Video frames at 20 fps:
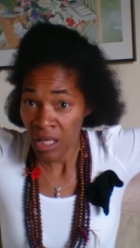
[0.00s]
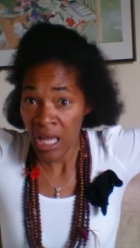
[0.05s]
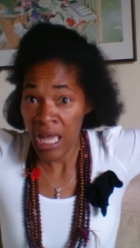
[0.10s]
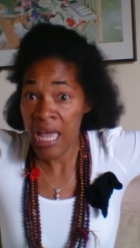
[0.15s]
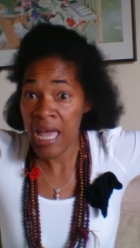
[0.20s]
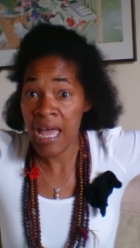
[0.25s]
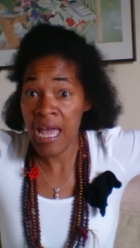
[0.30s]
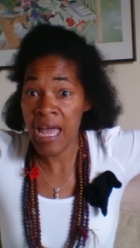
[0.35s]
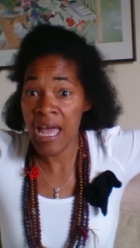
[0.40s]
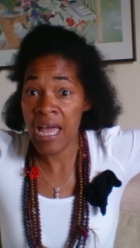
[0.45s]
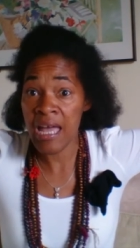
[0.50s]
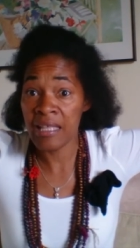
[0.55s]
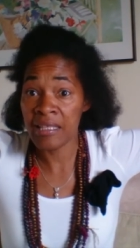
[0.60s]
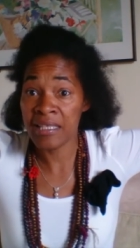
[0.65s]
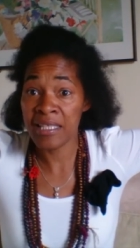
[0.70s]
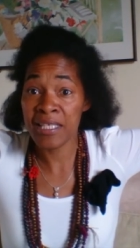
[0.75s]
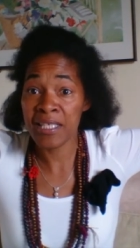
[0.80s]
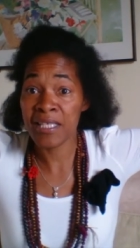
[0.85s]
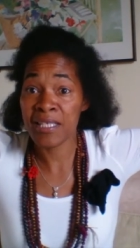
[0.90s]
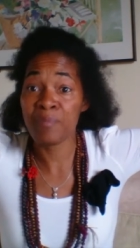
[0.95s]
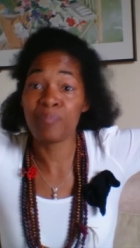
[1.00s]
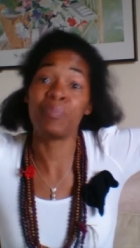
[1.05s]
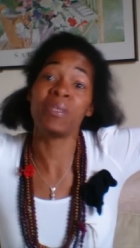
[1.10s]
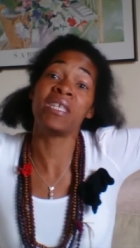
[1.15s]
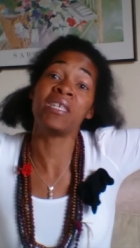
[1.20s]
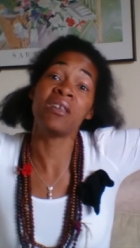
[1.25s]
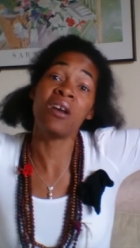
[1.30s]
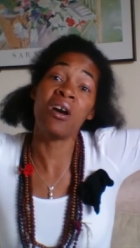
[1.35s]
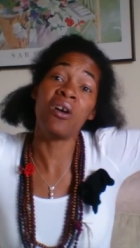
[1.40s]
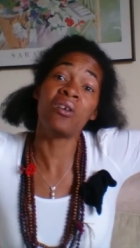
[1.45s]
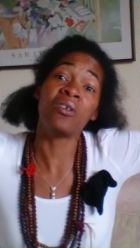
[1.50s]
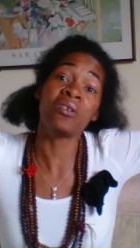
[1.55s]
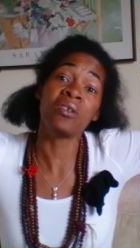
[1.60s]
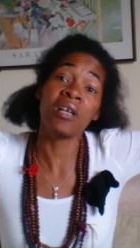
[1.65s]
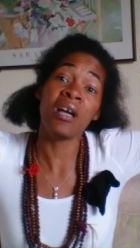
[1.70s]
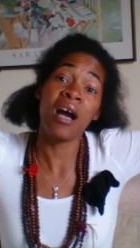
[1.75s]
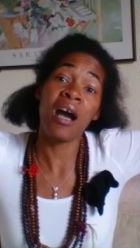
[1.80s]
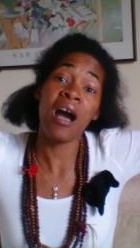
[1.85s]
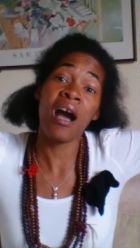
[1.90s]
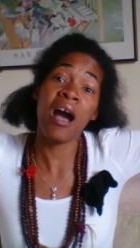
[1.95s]
and is
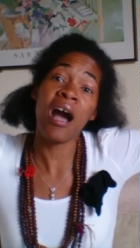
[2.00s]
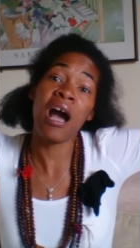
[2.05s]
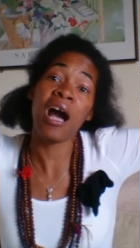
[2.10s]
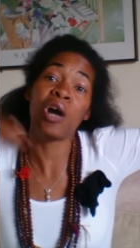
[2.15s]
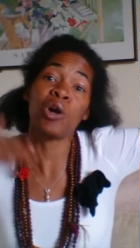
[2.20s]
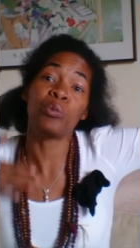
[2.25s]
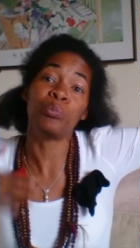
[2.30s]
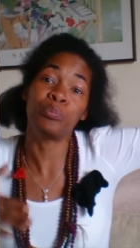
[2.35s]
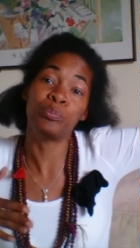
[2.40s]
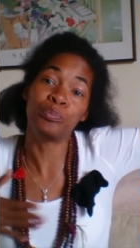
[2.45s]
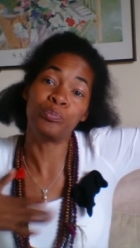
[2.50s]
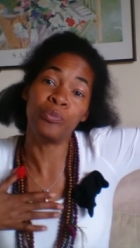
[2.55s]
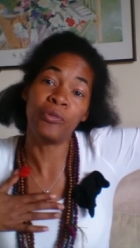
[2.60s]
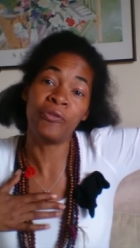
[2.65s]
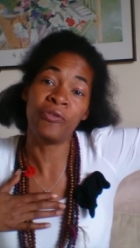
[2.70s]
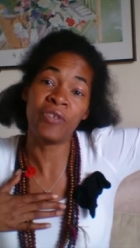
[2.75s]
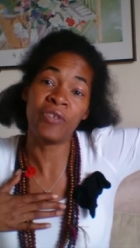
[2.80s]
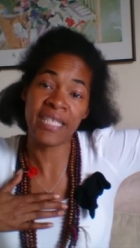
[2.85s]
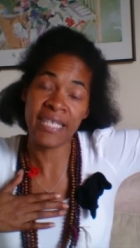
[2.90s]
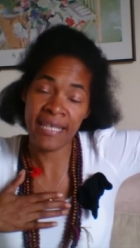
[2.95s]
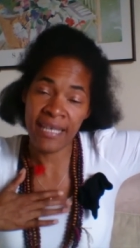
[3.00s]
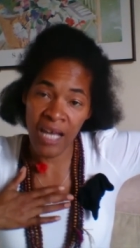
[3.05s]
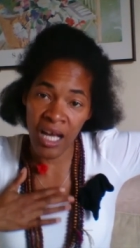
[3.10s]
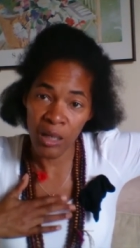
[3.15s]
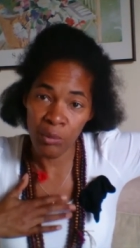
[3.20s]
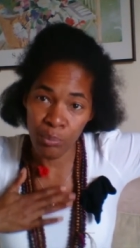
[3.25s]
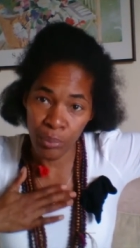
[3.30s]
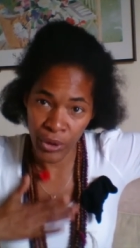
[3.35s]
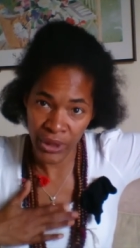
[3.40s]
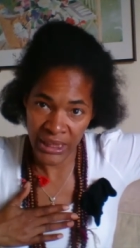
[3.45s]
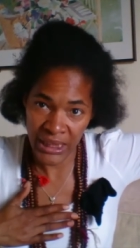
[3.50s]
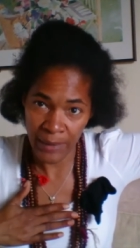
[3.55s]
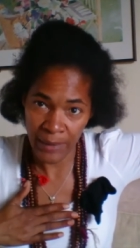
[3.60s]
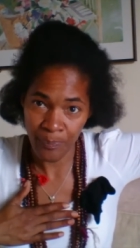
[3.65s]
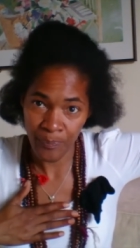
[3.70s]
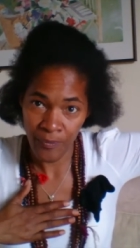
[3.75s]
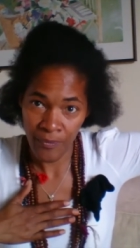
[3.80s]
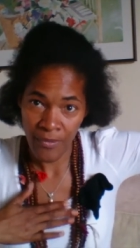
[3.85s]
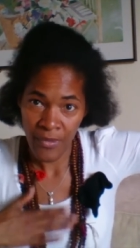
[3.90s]
beyond our physical body.